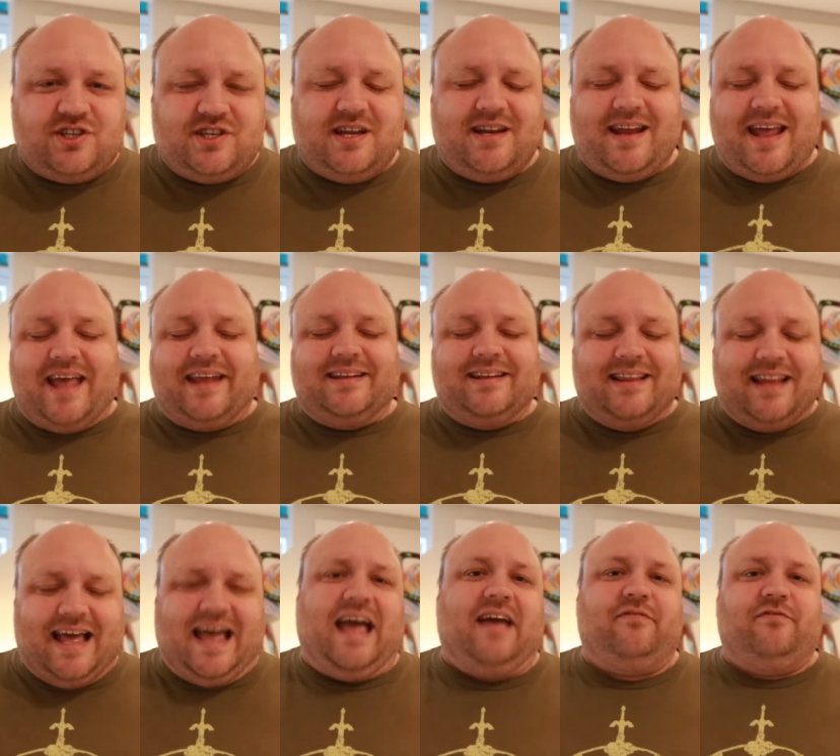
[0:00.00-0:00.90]
sit and
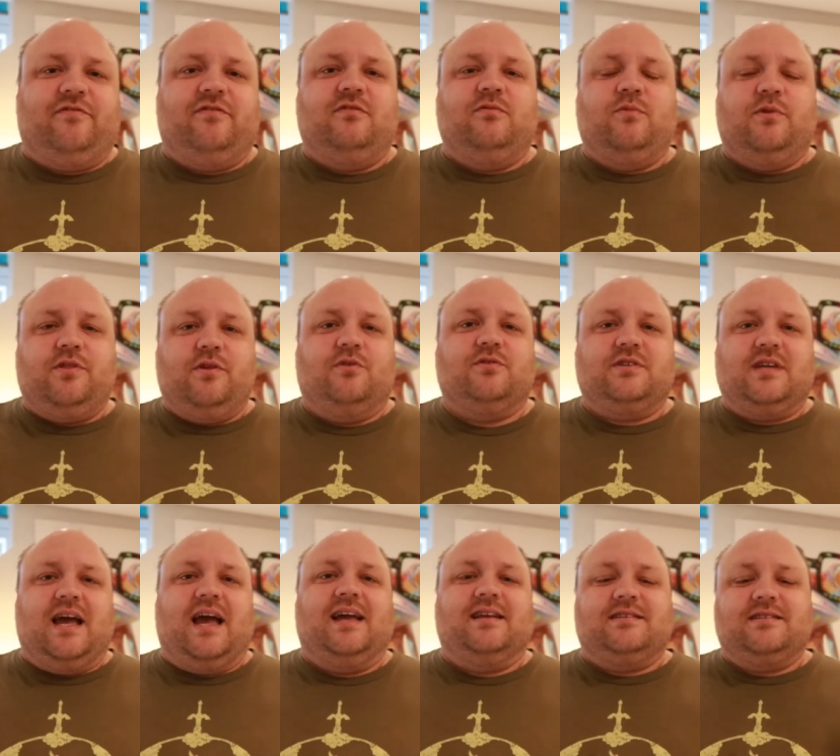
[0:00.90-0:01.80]
laugh with those
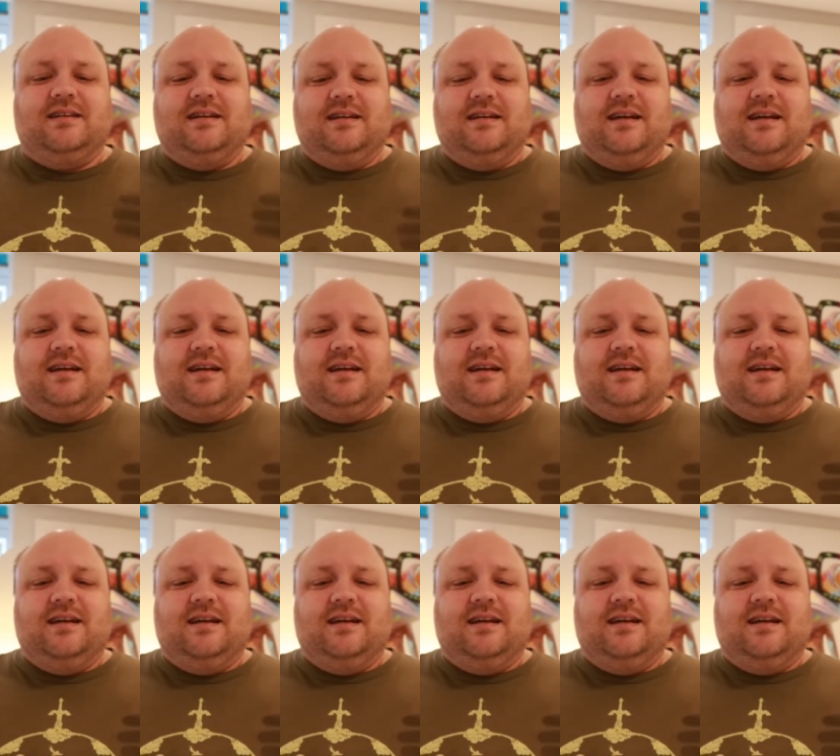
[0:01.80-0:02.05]
guys.